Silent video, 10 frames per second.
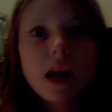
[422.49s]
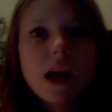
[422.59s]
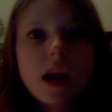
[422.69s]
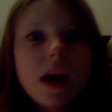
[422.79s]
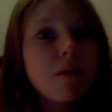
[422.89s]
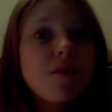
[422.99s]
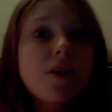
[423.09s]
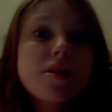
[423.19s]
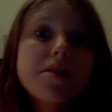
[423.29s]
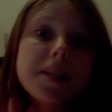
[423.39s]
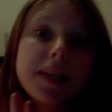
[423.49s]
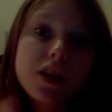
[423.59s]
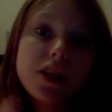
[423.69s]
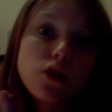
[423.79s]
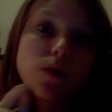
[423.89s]
And my first
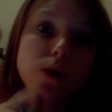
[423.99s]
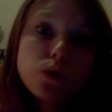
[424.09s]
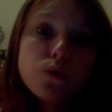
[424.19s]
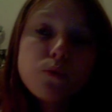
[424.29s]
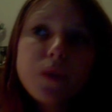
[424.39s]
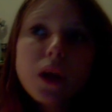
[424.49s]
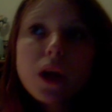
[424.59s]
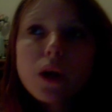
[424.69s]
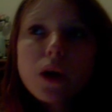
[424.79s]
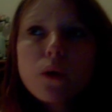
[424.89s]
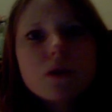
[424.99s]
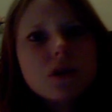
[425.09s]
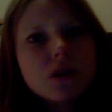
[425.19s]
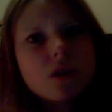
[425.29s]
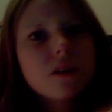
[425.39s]
dedication ritual wasn't
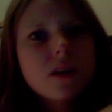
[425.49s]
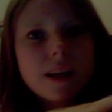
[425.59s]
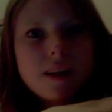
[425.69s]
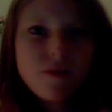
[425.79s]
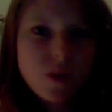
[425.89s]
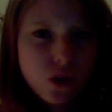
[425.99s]
like an official